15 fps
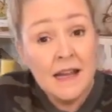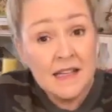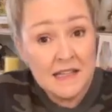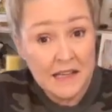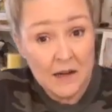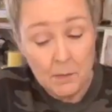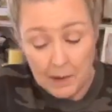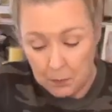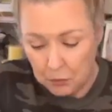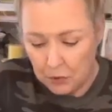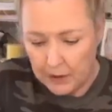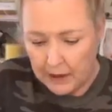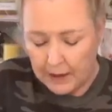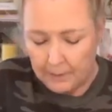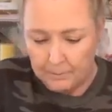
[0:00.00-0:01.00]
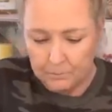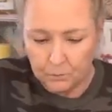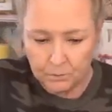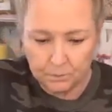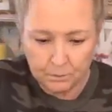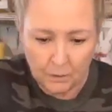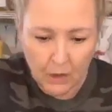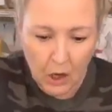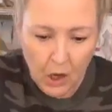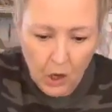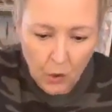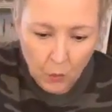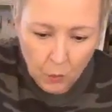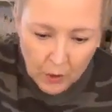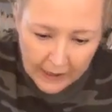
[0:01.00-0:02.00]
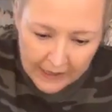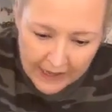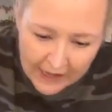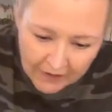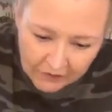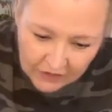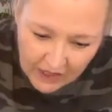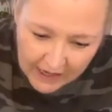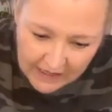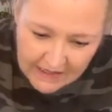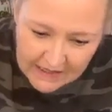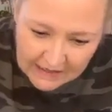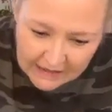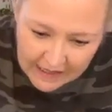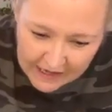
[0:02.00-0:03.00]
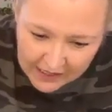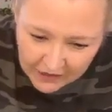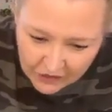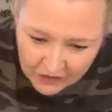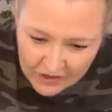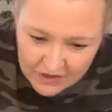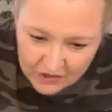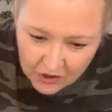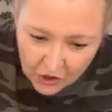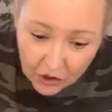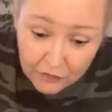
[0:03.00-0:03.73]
It's going to be pretty. We're going to have lots of layers.